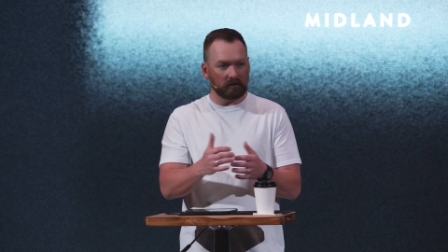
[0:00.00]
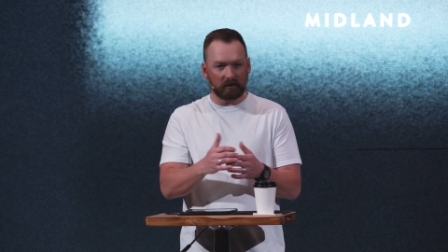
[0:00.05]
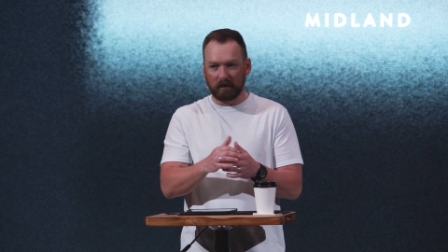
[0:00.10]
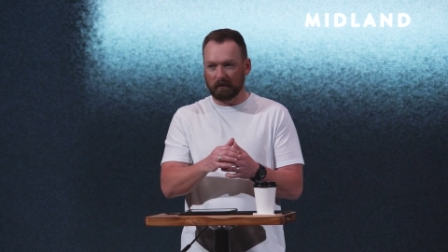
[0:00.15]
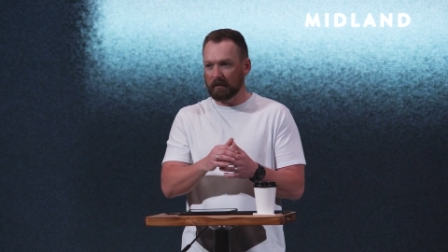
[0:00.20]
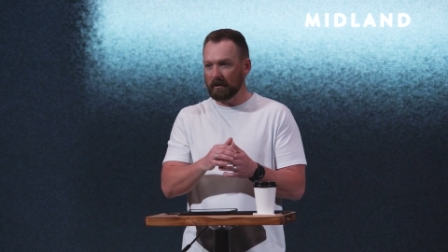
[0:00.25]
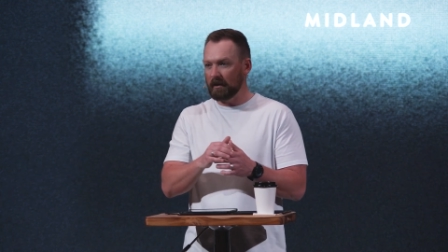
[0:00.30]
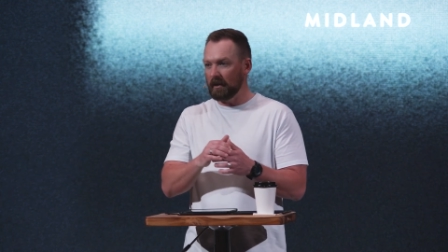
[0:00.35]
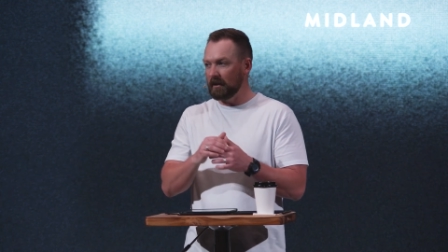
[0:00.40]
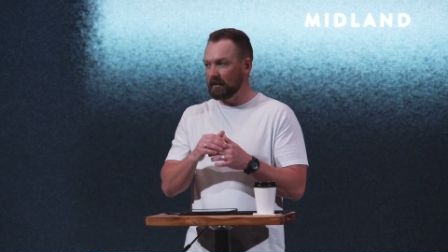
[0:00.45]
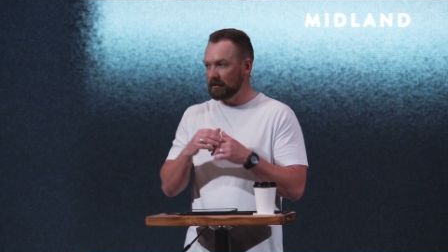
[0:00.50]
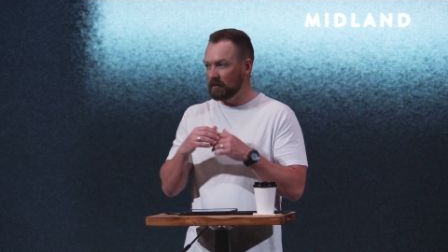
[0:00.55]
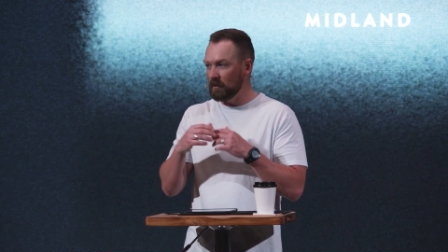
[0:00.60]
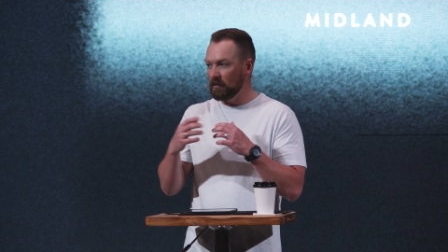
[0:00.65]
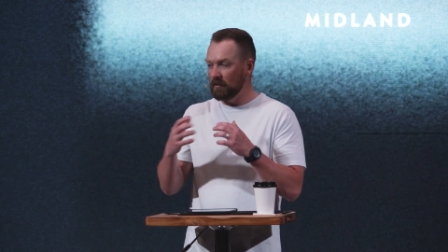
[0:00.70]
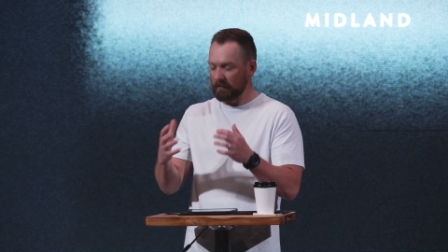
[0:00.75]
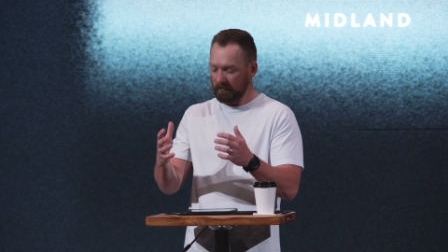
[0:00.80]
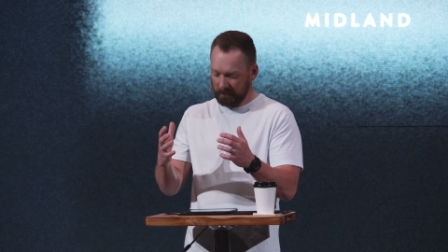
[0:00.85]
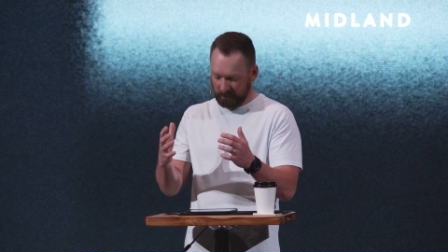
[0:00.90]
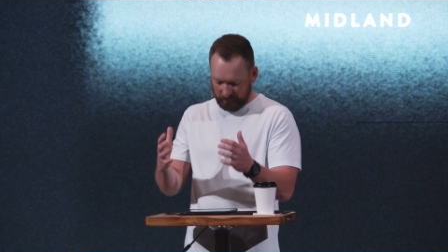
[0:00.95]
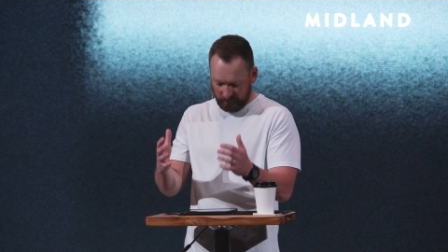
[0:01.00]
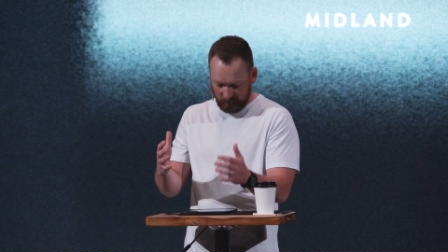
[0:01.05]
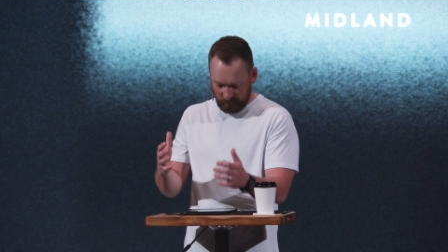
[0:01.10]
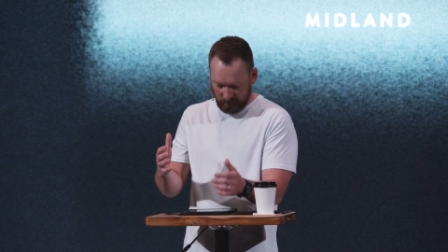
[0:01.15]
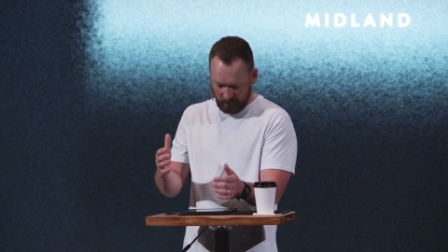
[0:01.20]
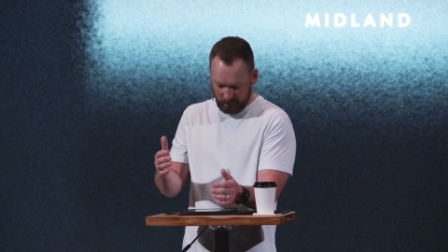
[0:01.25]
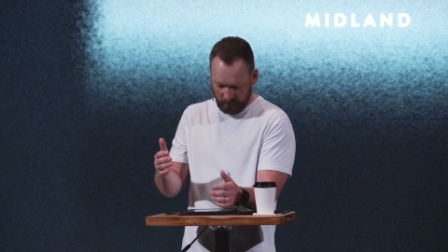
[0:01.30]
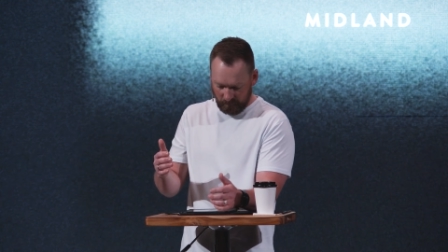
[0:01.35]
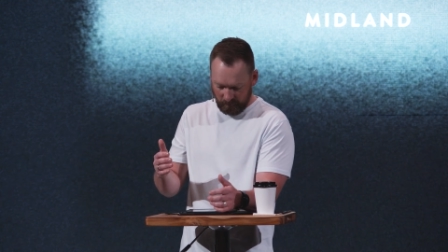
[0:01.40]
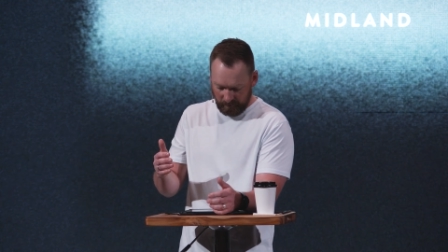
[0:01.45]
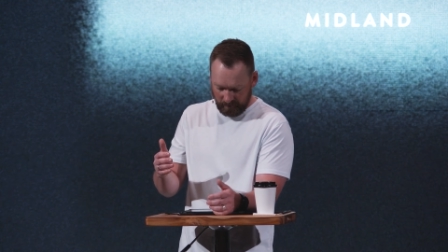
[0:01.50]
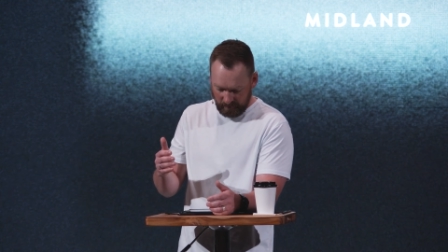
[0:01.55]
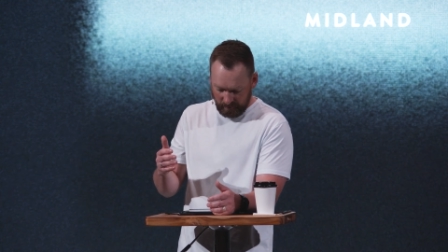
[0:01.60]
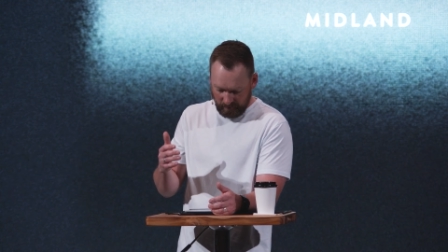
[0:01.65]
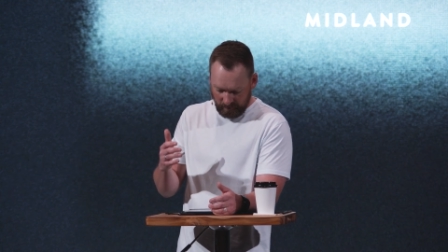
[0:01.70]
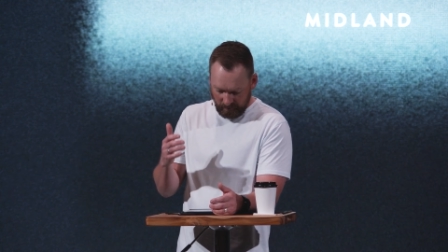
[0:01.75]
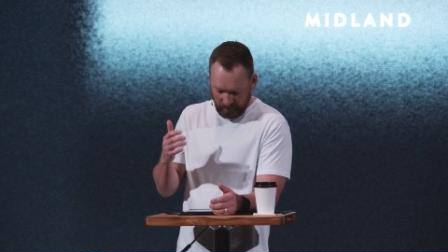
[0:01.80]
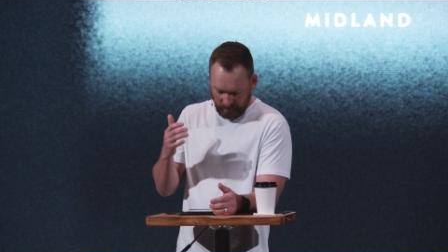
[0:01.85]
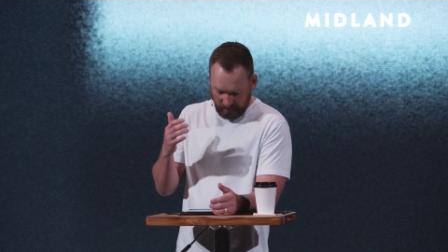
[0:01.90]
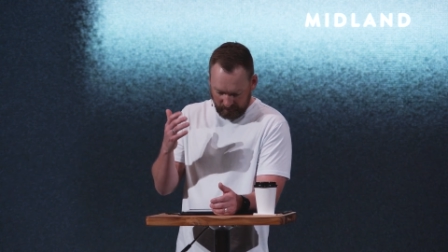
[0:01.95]
something that is going to fulfill you.
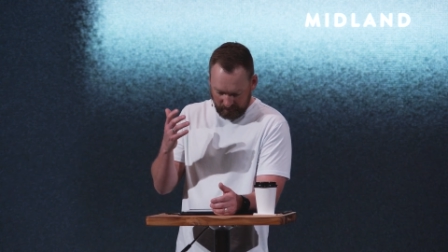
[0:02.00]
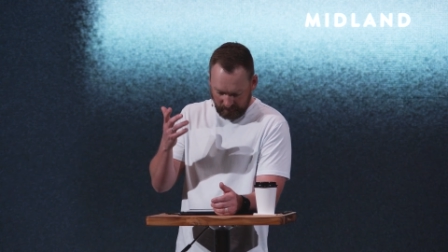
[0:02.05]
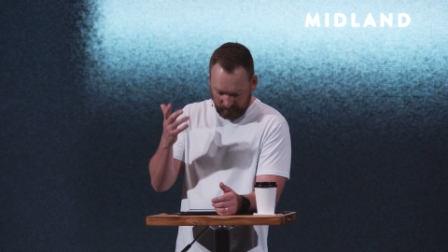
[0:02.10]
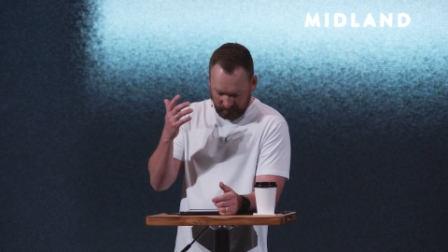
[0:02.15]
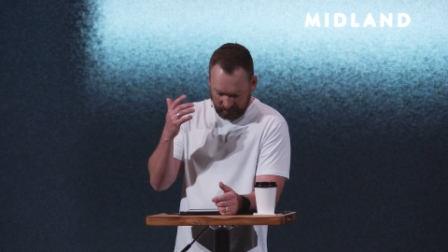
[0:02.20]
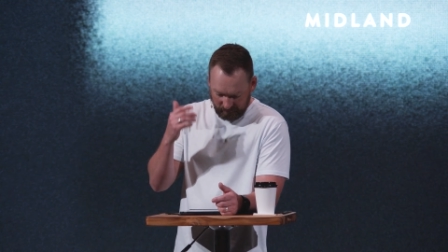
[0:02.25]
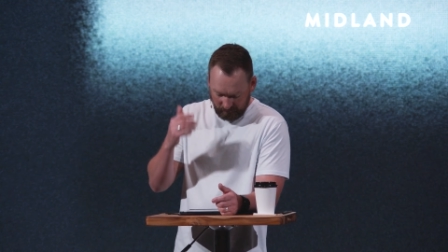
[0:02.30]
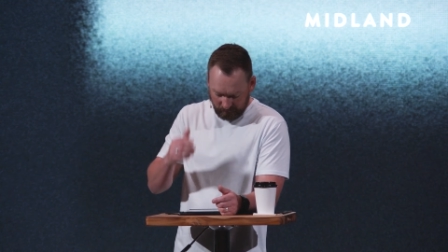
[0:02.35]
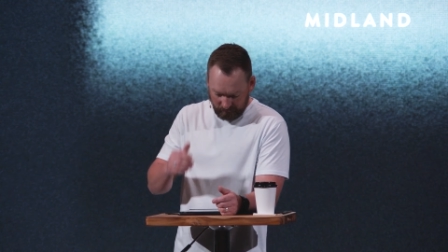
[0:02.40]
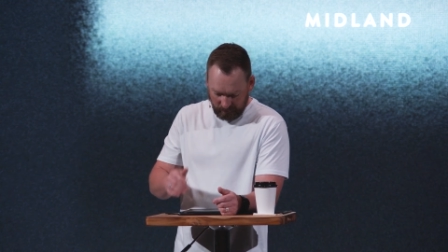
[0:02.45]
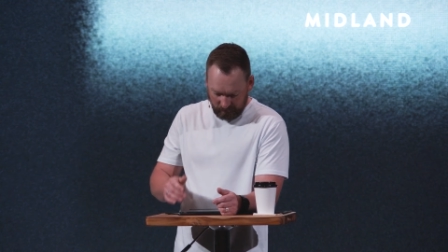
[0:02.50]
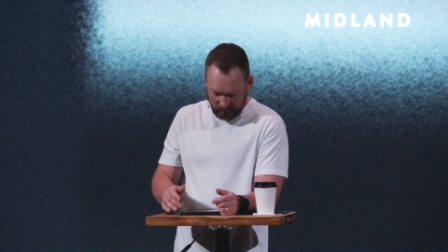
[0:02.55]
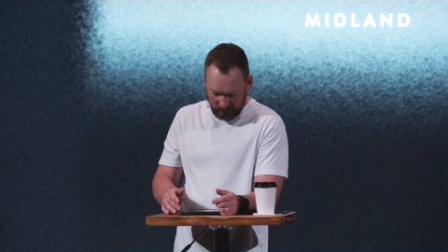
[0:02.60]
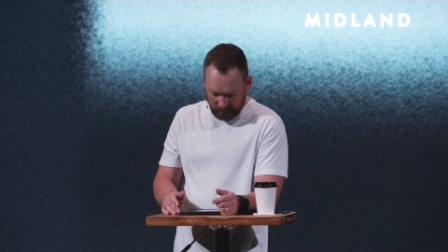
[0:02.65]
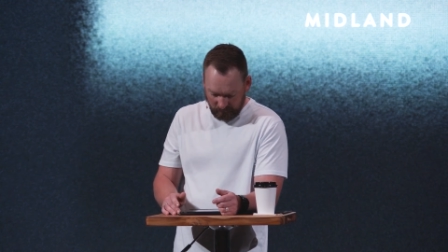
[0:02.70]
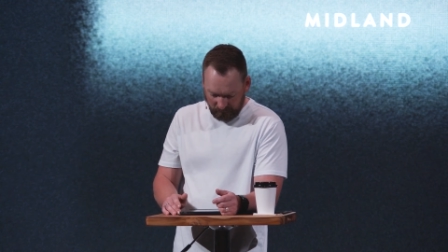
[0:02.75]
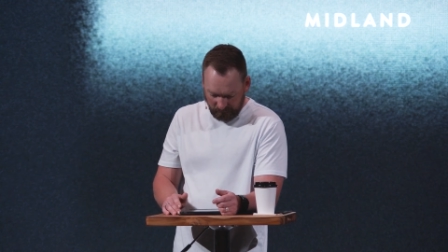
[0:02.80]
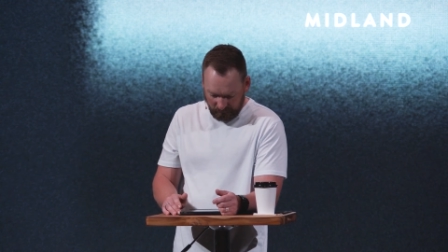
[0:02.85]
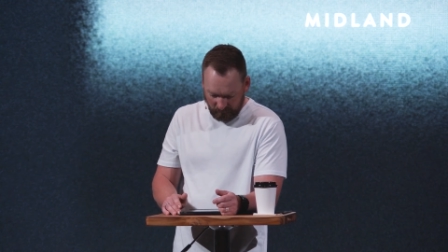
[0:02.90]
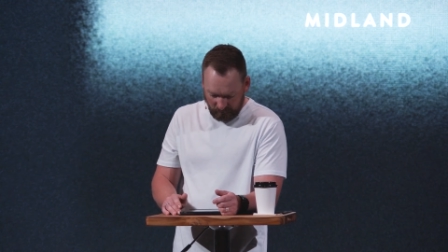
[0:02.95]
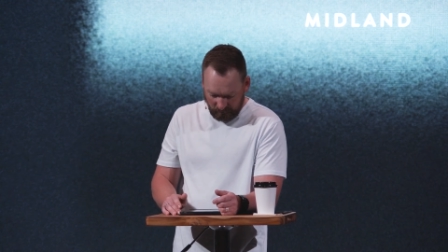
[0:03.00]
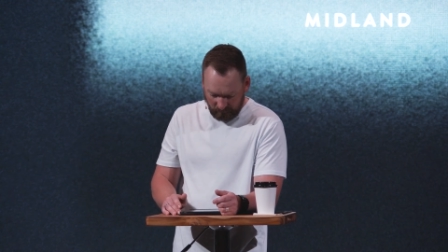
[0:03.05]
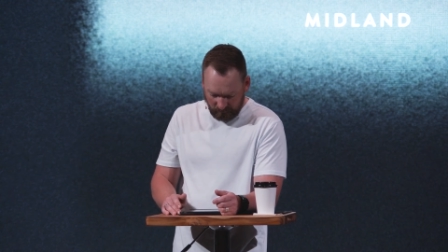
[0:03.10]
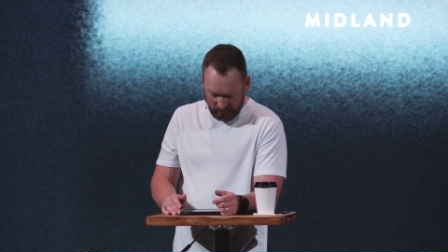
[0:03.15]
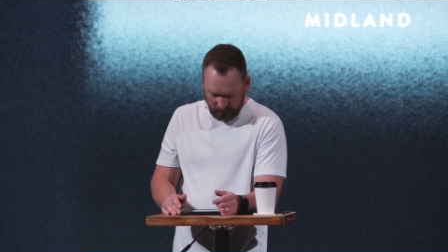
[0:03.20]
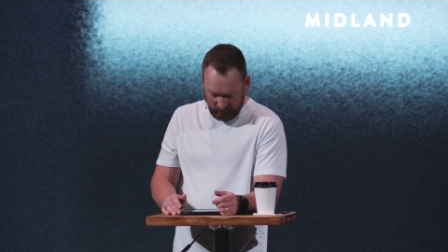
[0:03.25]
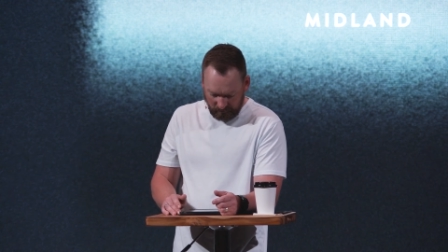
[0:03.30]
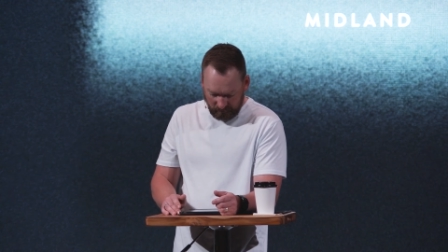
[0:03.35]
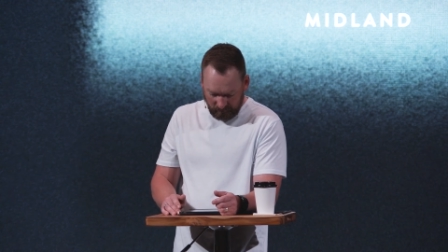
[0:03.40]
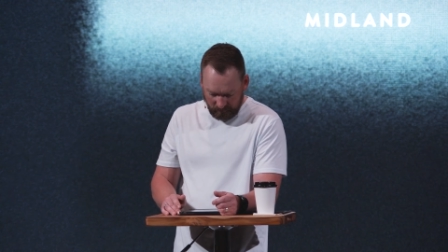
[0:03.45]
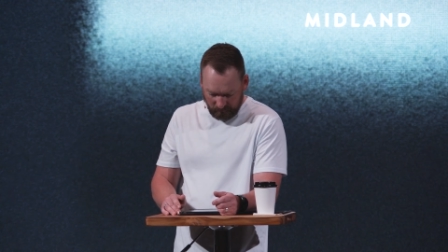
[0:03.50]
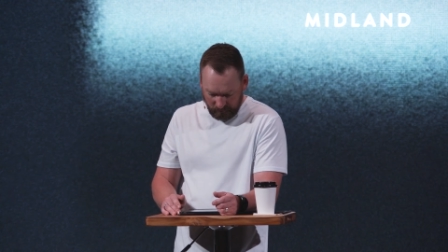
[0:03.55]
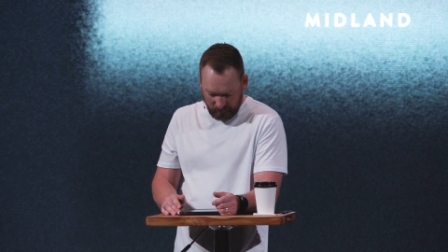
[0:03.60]
I think sometimes we fall into the